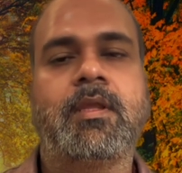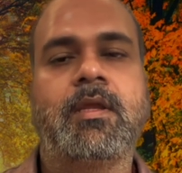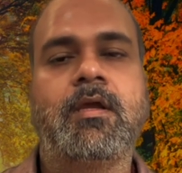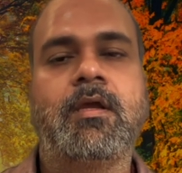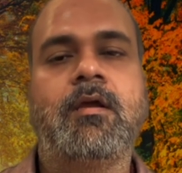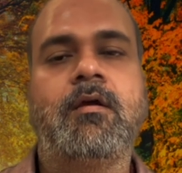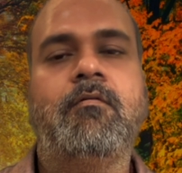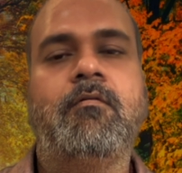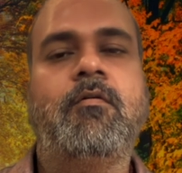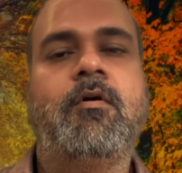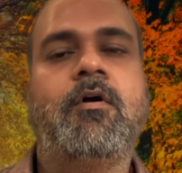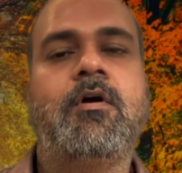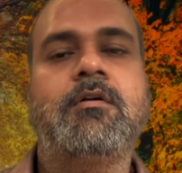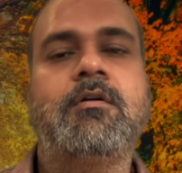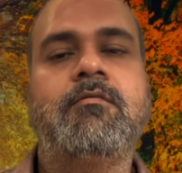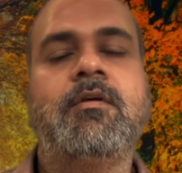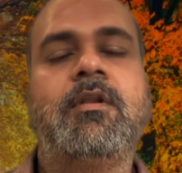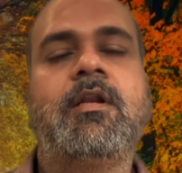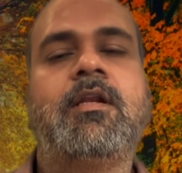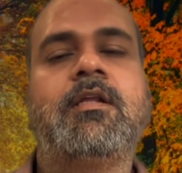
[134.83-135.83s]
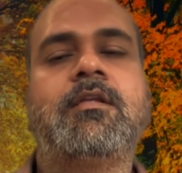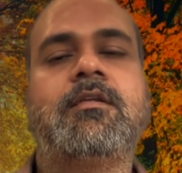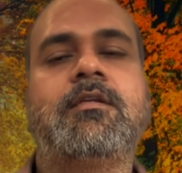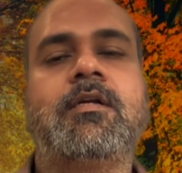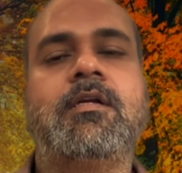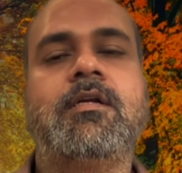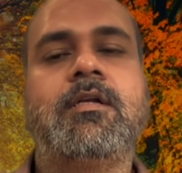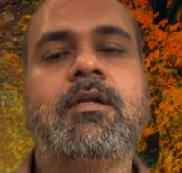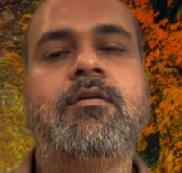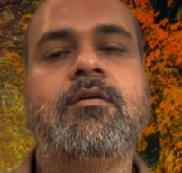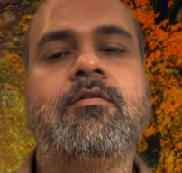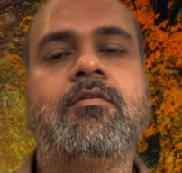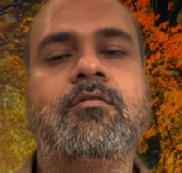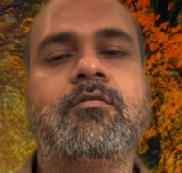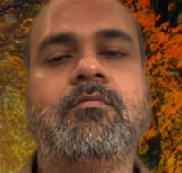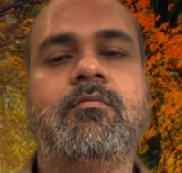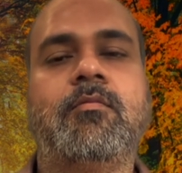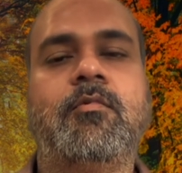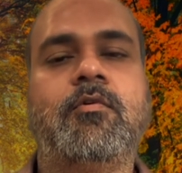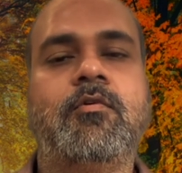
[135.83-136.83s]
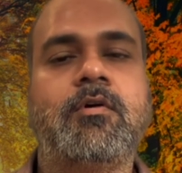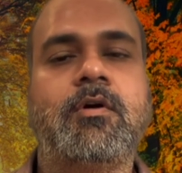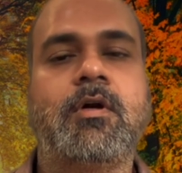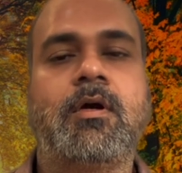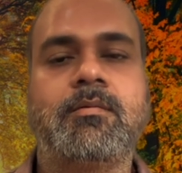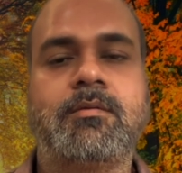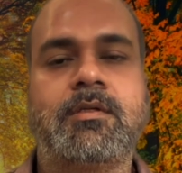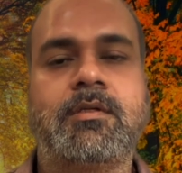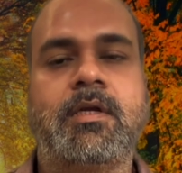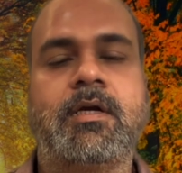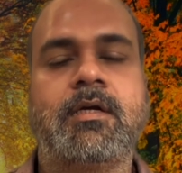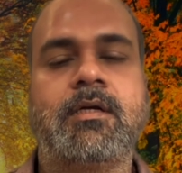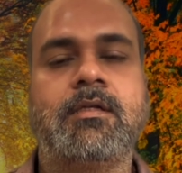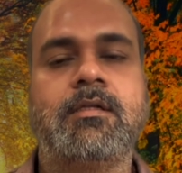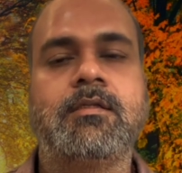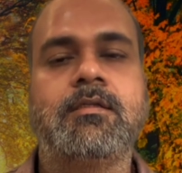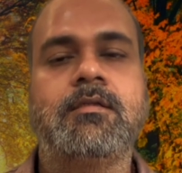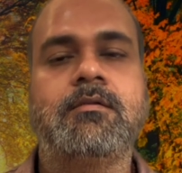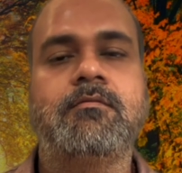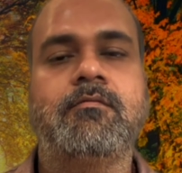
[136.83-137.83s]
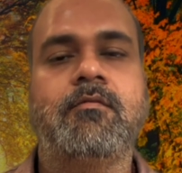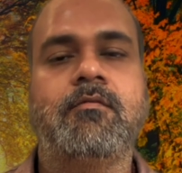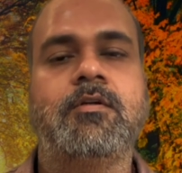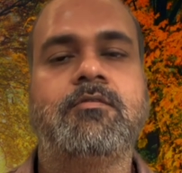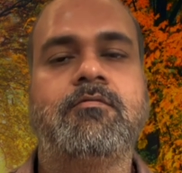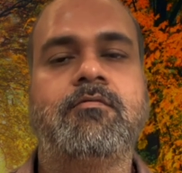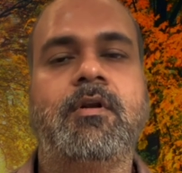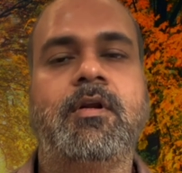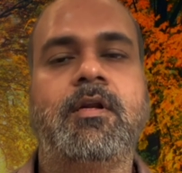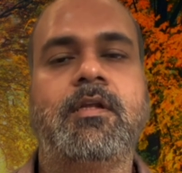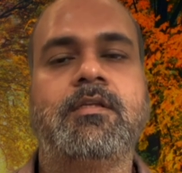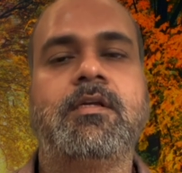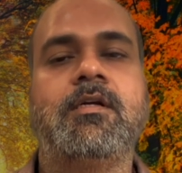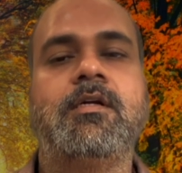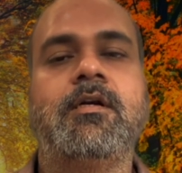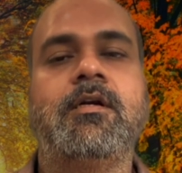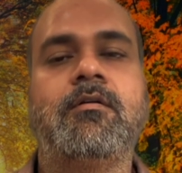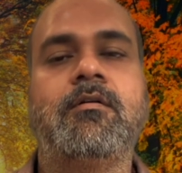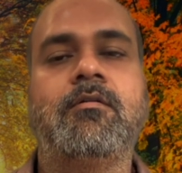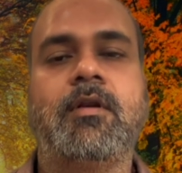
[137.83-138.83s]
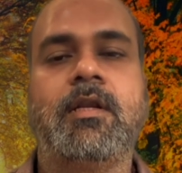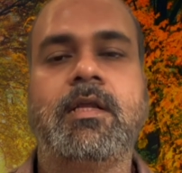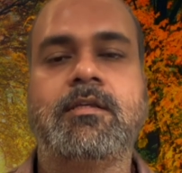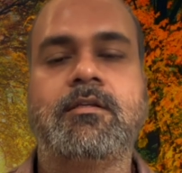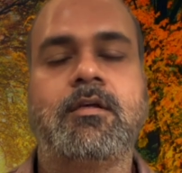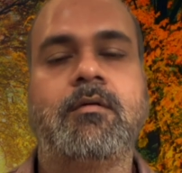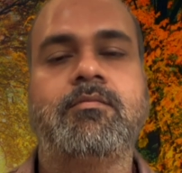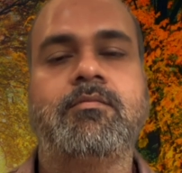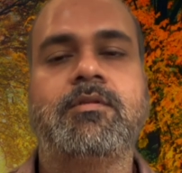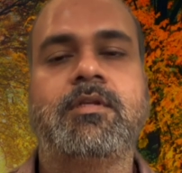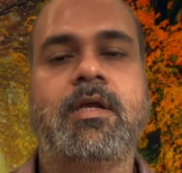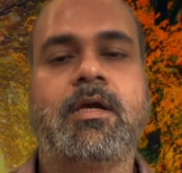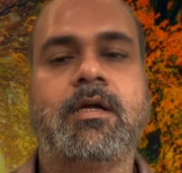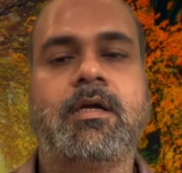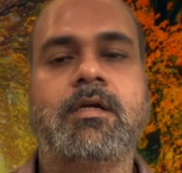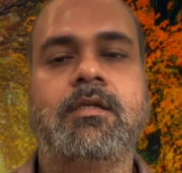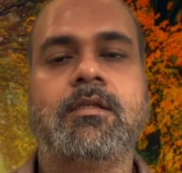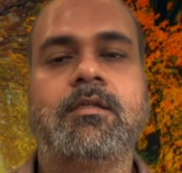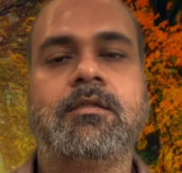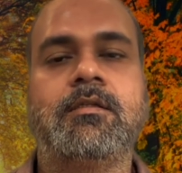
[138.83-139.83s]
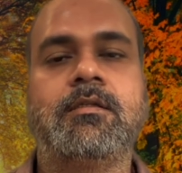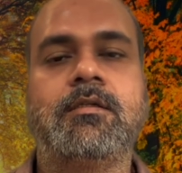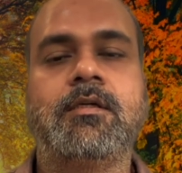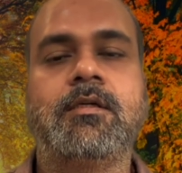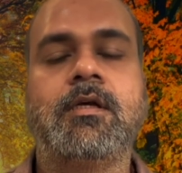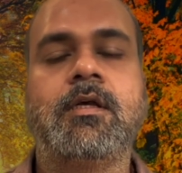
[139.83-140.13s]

What will result into more obstacles? What will result into less obstacles?